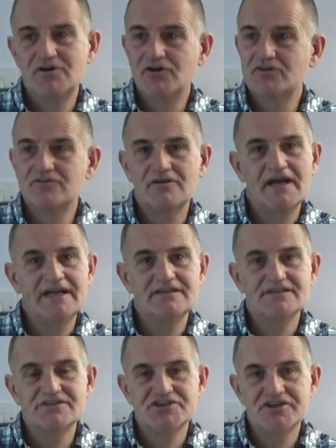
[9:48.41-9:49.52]
on your land
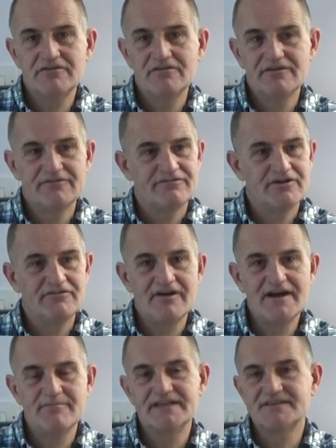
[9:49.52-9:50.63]
and shoot a few
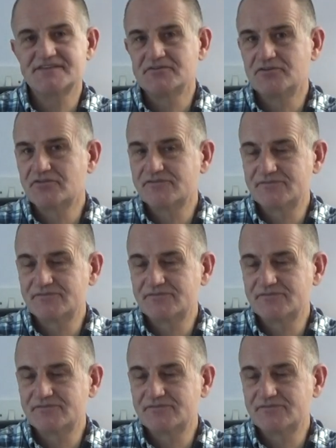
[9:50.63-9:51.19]
rabbits or